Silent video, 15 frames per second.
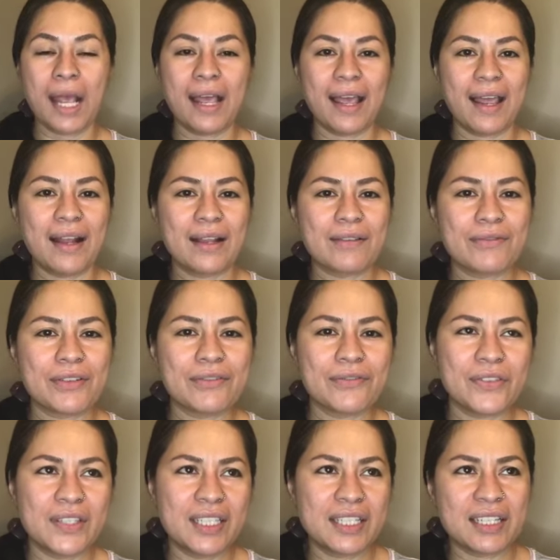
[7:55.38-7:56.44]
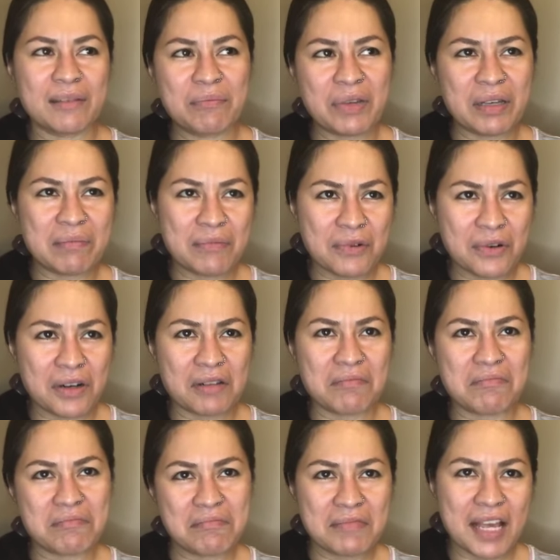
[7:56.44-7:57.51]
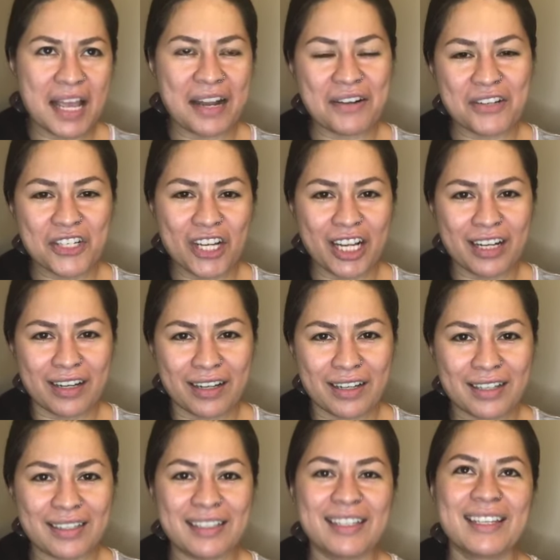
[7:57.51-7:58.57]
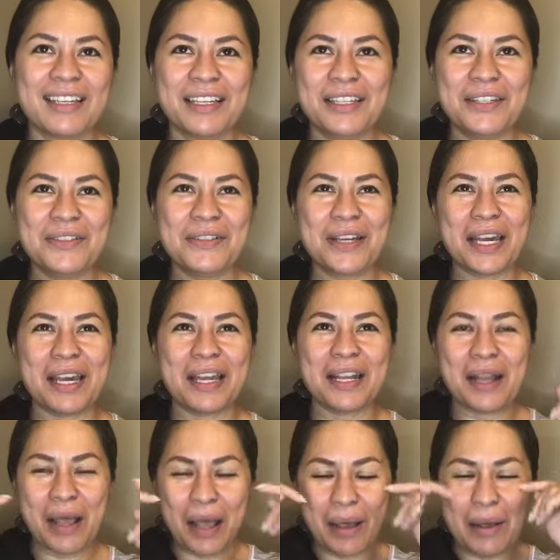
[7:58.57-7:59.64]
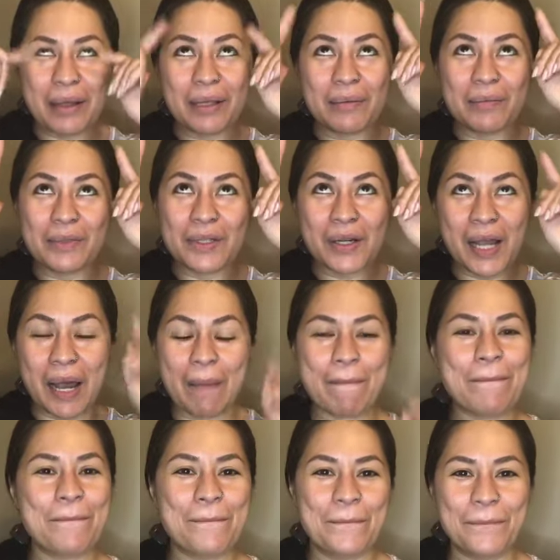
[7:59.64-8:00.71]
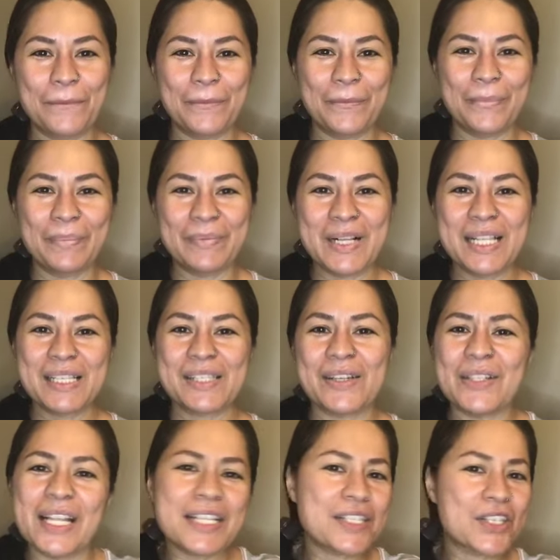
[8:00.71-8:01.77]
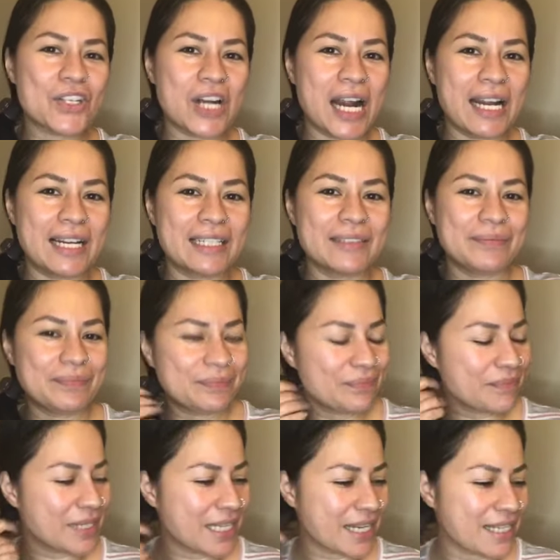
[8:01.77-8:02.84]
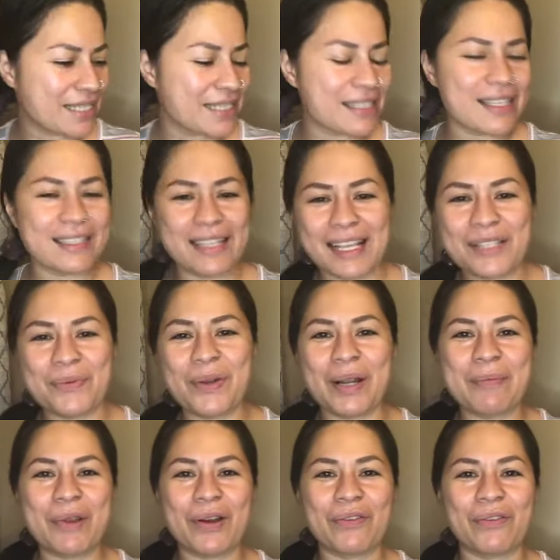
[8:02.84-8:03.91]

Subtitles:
and if you're feeling a bit more energetic, you can look up. So let's try it, because that's what I'm here